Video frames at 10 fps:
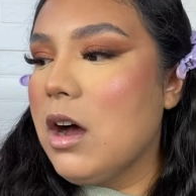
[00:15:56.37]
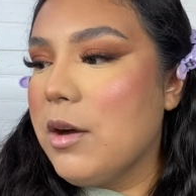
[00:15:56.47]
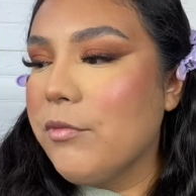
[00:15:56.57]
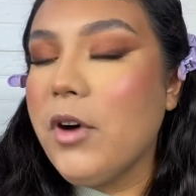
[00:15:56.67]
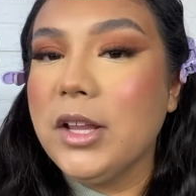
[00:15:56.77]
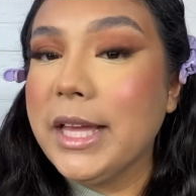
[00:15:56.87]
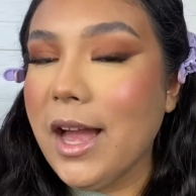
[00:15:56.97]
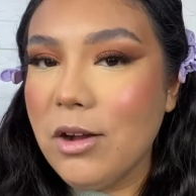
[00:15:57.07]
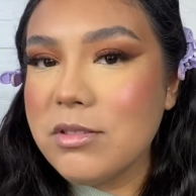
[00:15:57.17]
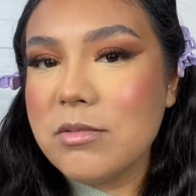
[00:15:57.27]
falling
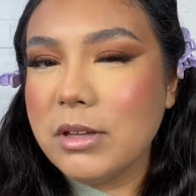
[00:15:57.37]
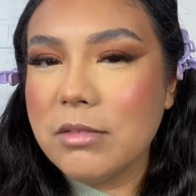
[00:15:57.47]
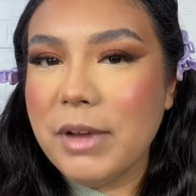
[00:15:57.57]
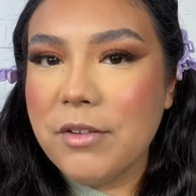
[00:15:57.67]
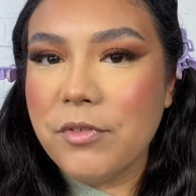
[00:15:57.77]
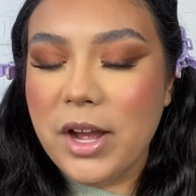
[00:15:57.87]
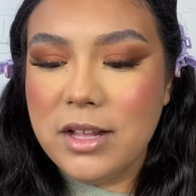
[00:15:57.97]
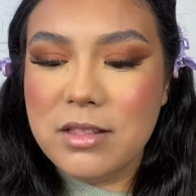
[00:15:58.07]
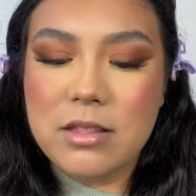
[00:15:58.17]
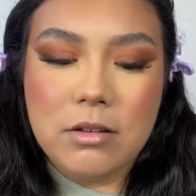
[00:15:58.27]
outs with my
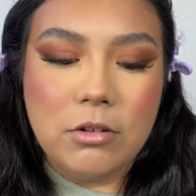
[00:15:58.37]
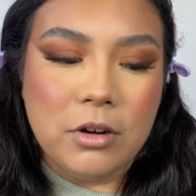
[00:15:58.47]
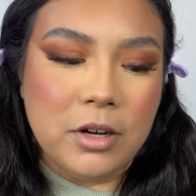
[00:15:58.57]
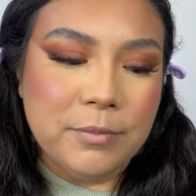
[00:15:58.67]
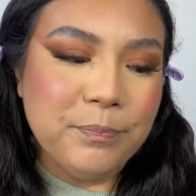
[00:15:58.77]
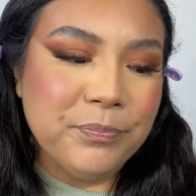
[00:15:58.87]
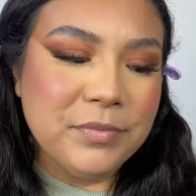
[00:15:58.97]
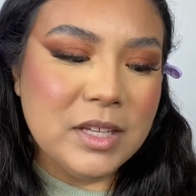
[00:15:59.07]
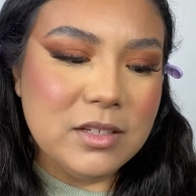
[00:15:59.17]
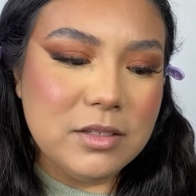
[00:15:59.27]
friends or
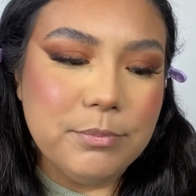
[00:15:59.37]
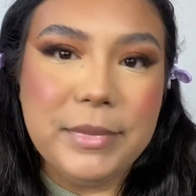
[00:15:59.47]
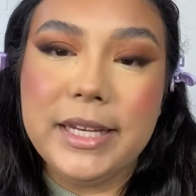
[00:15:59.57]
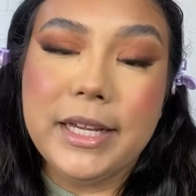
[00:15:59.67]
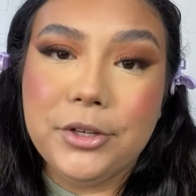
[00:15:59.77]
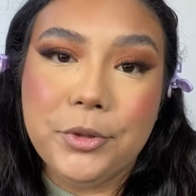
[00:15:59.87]
meeting new